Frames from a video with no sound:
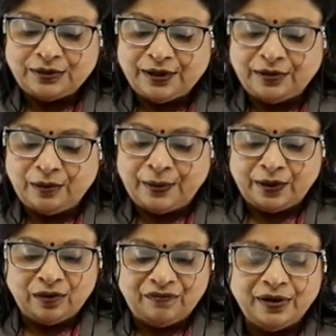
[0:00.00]
A central
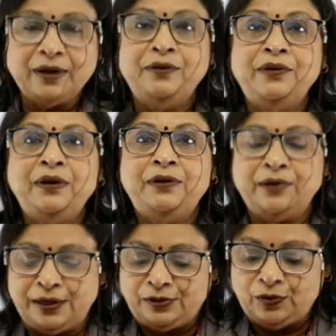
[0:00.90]
bank of a country
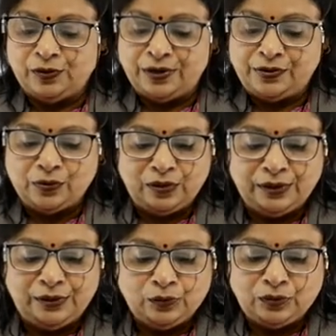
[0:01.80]
tries to control
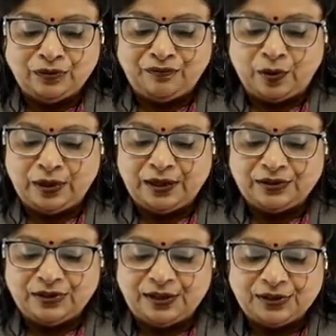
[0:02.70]
the use of foreign
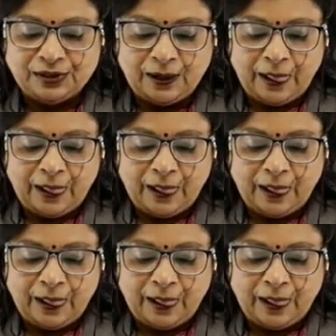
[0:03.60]
exchange